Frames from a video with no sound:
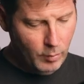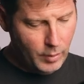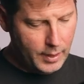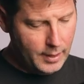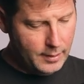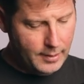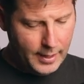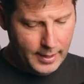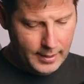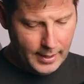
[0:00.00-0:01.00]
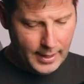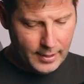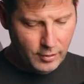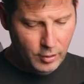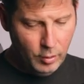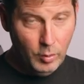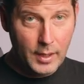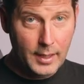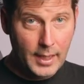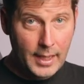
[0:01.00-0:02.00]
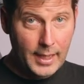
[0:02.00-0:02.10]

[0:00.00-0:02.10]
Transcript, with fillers: we're going to take the S21